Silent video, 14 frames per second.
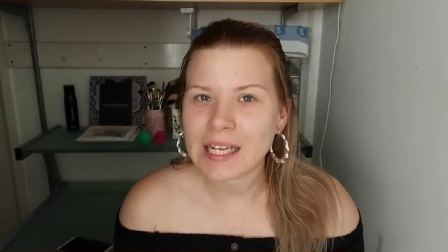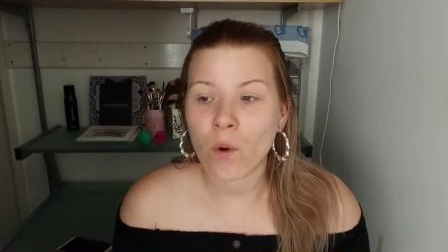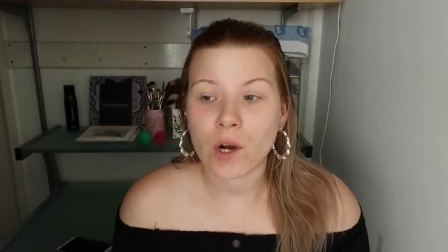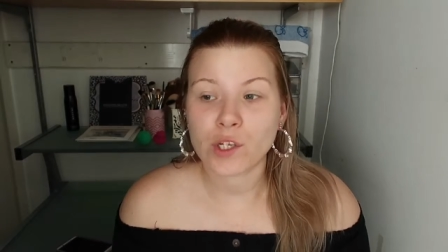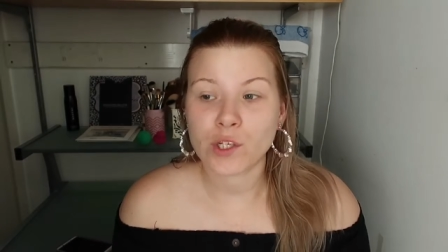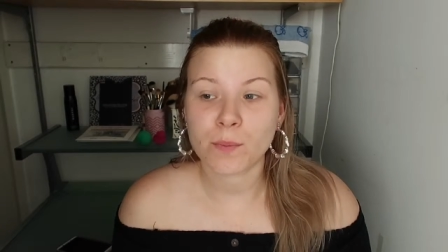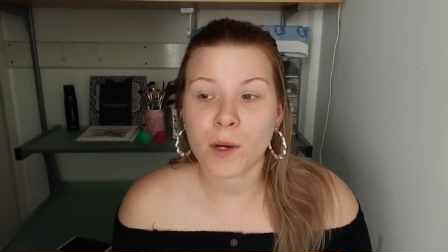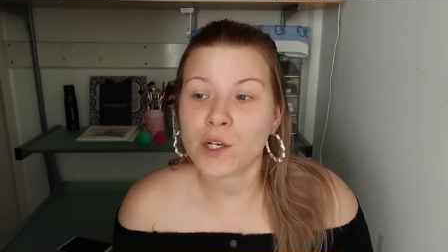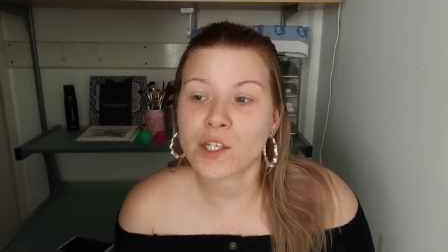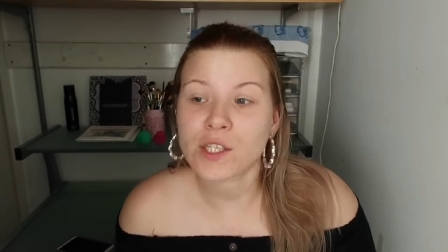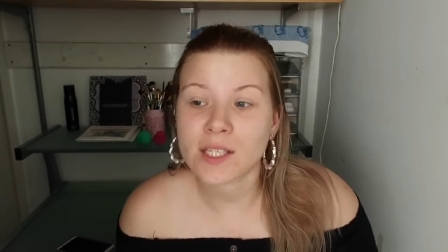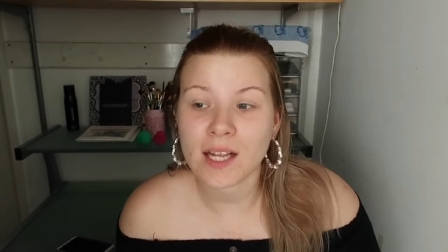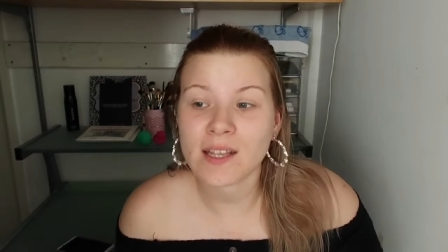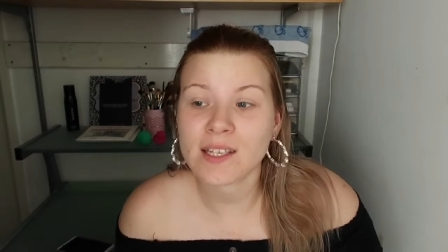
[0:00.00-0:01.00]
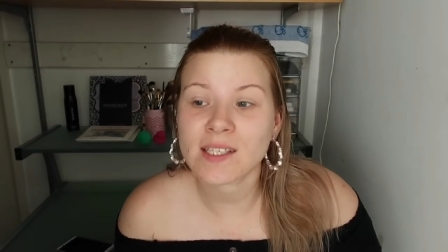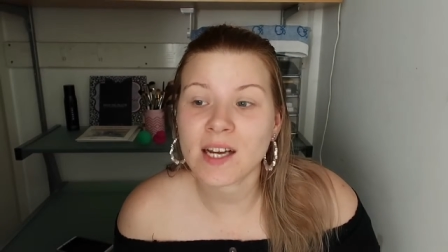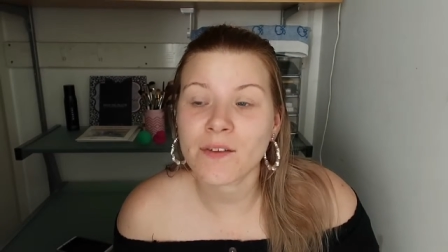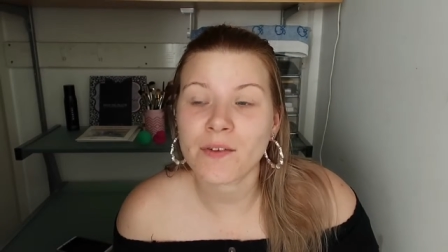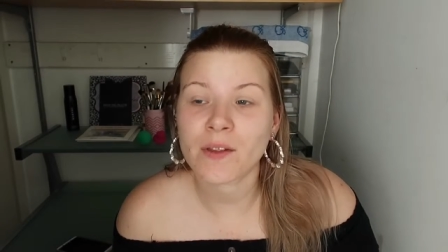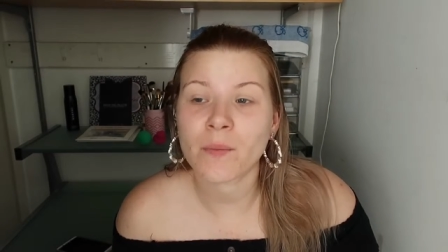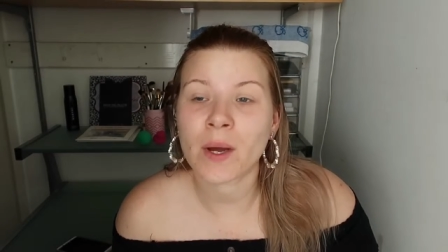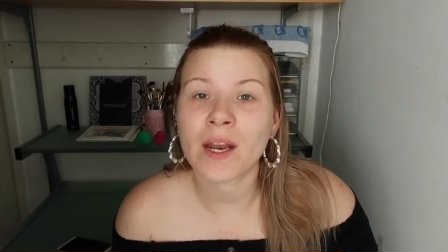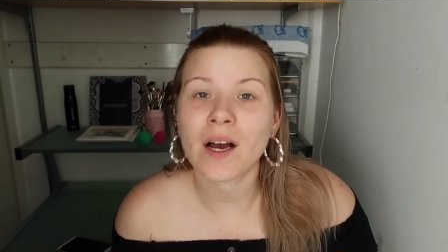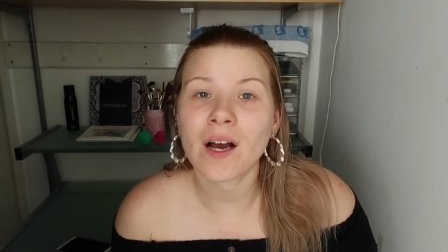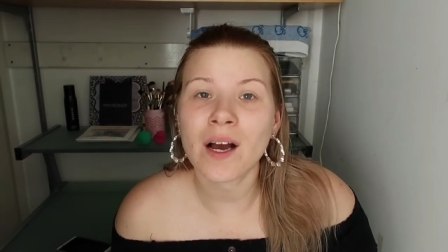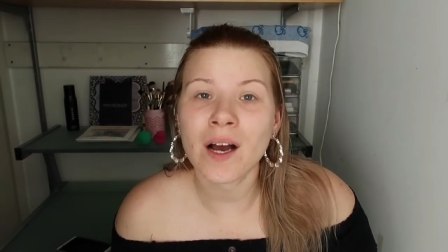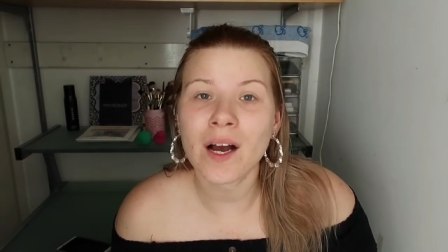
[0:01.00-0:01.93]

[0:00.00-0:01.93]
or I just purchased other stuff and went,